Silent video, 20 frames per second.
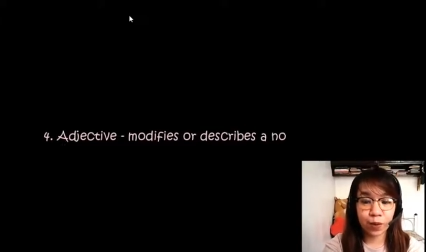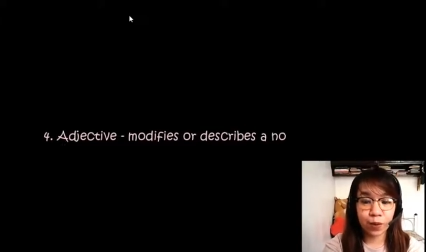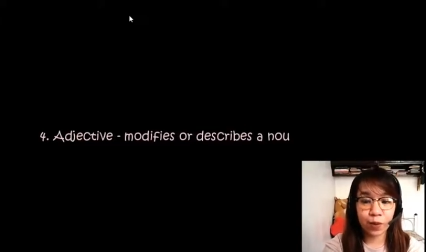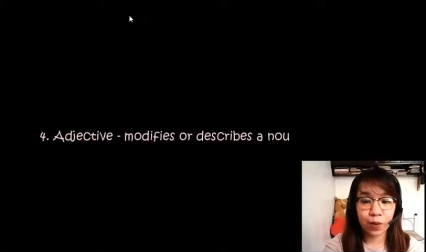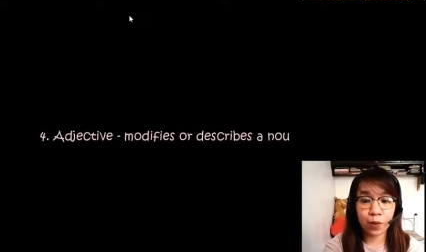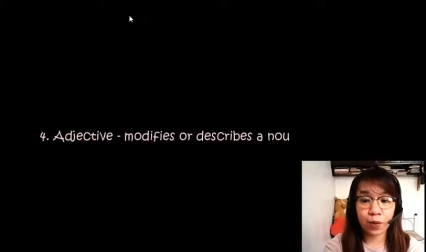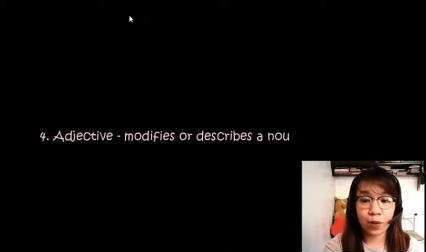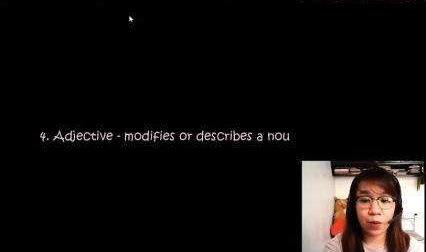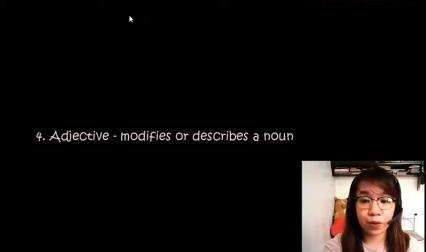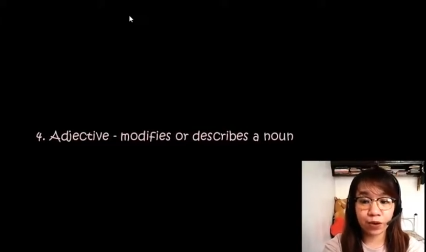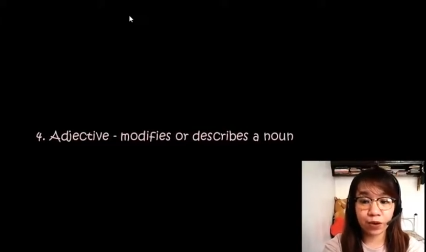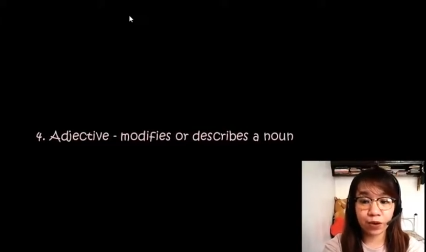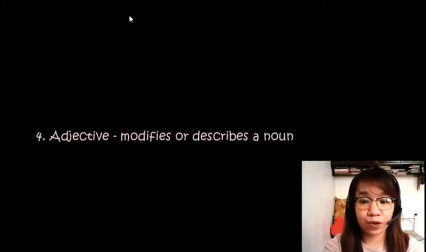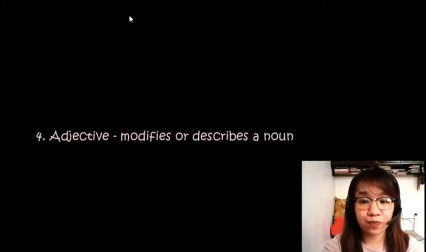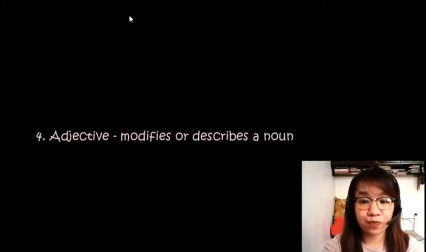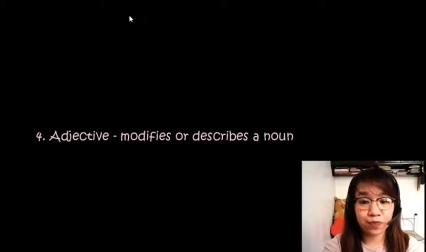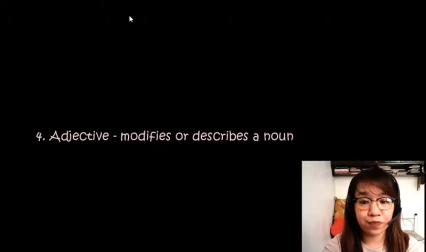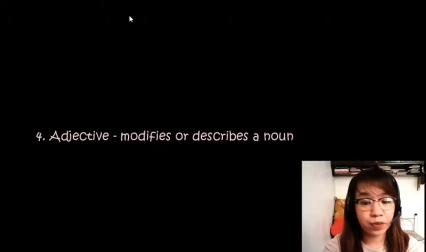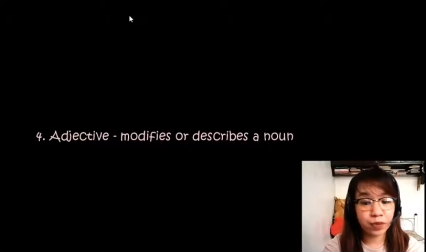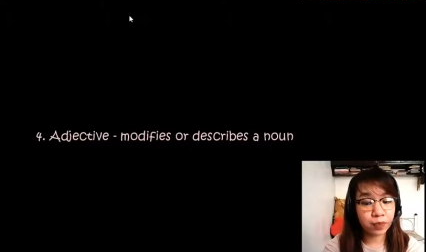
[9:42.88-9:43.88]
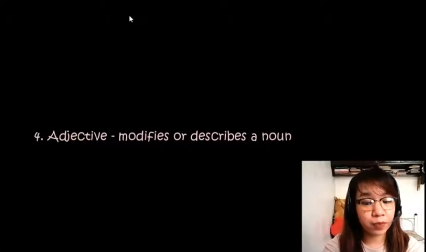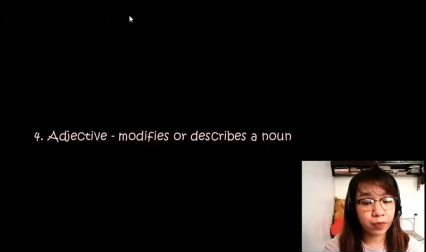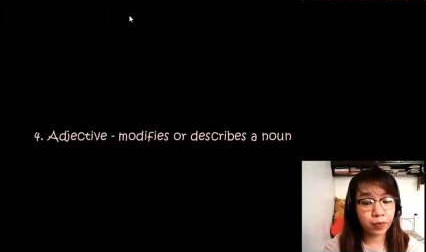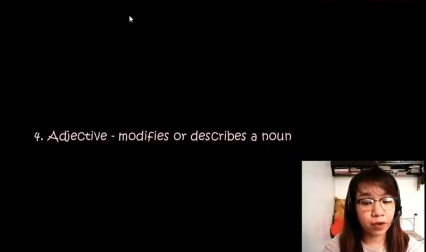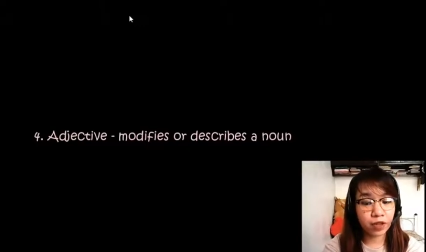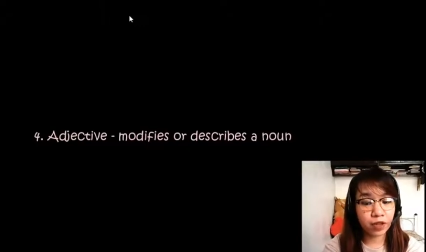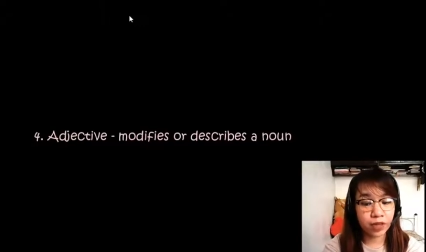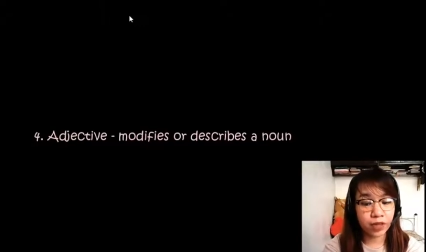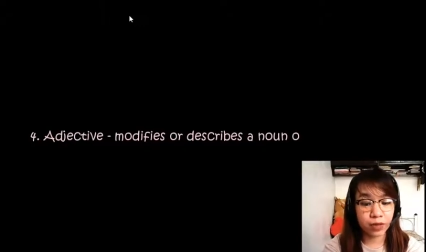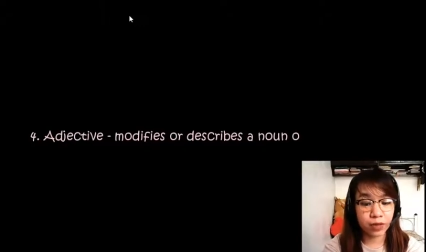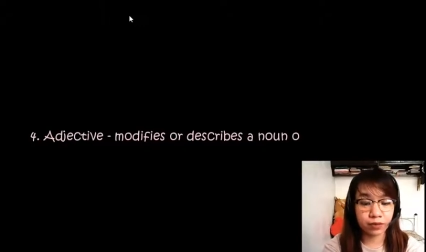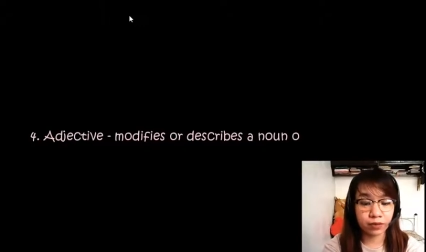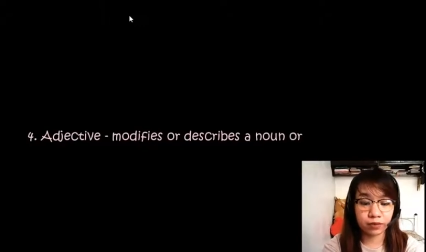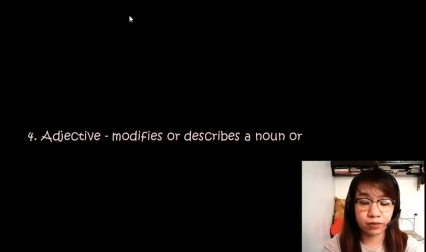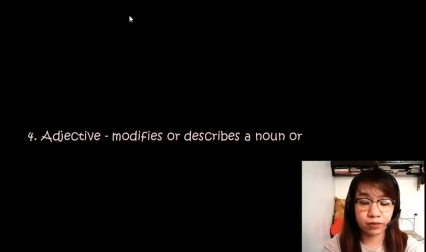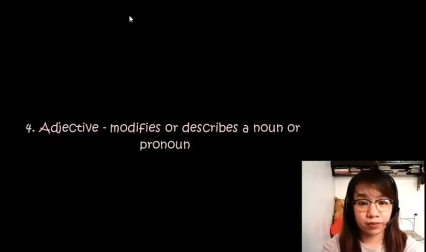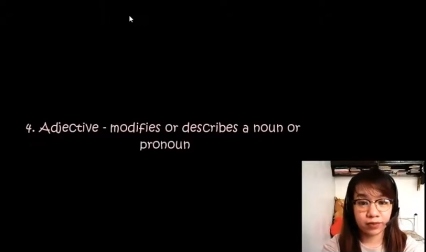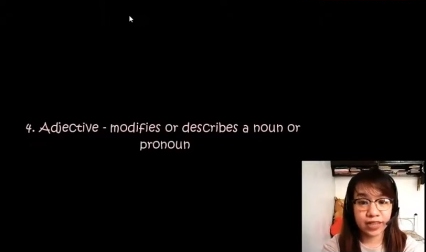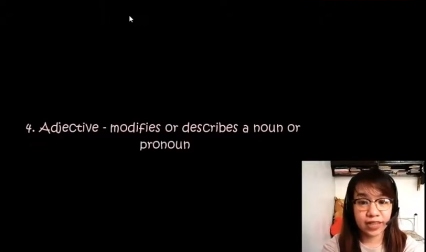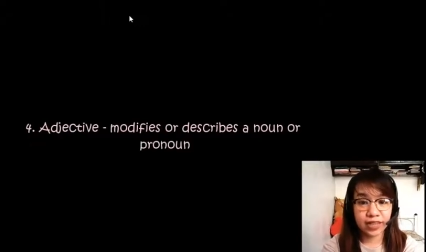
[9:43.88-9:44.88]
or pronoun.
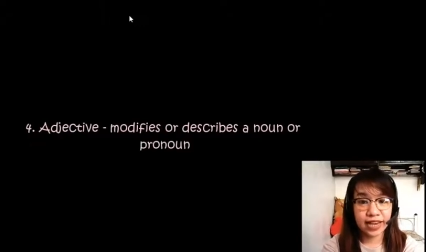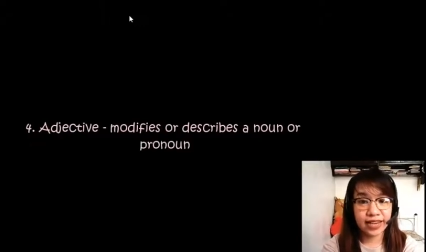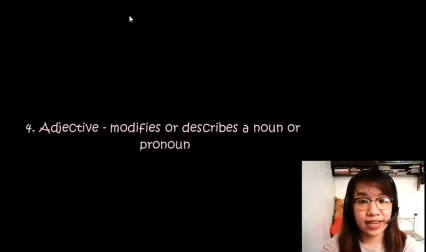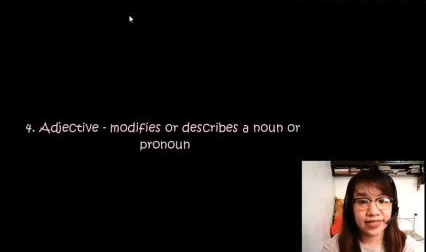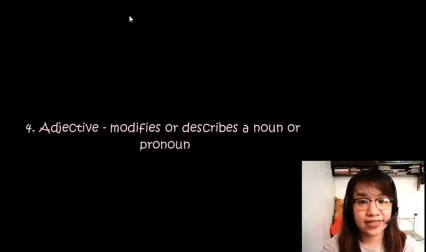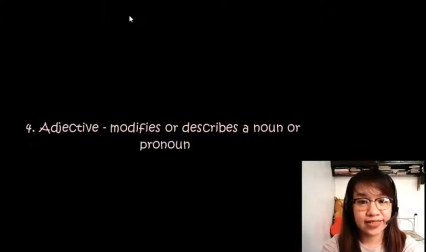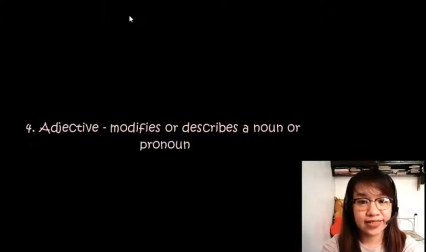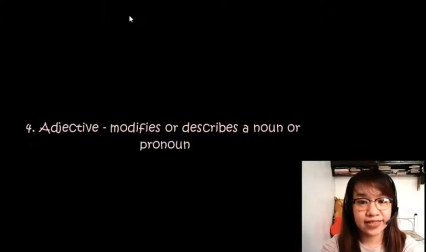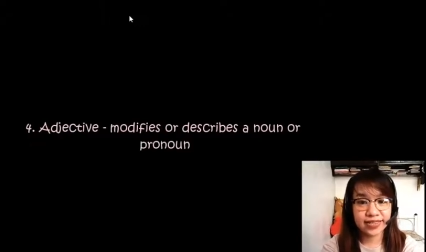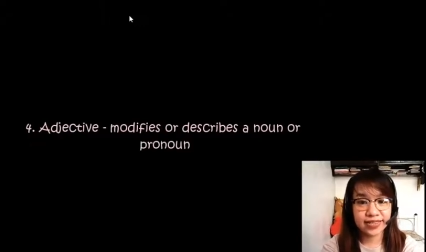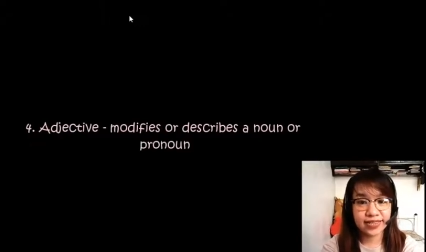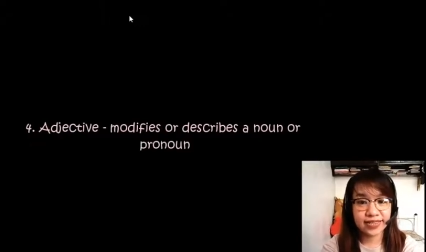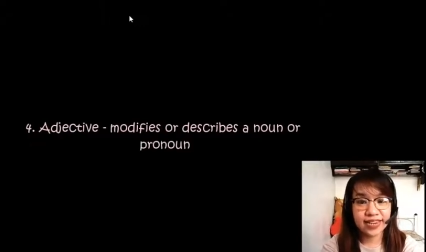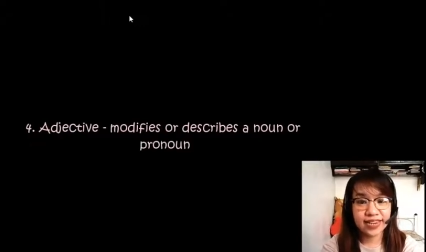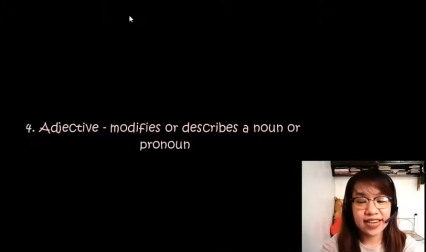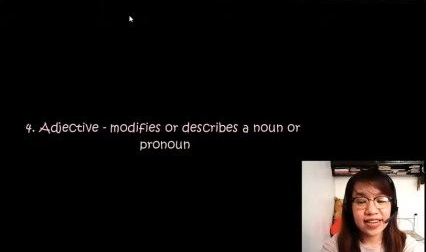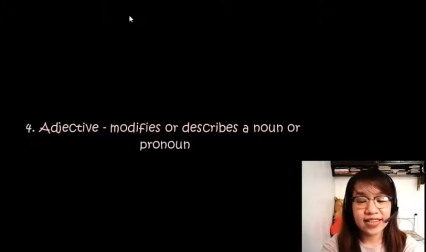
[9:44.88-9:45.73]
Yes.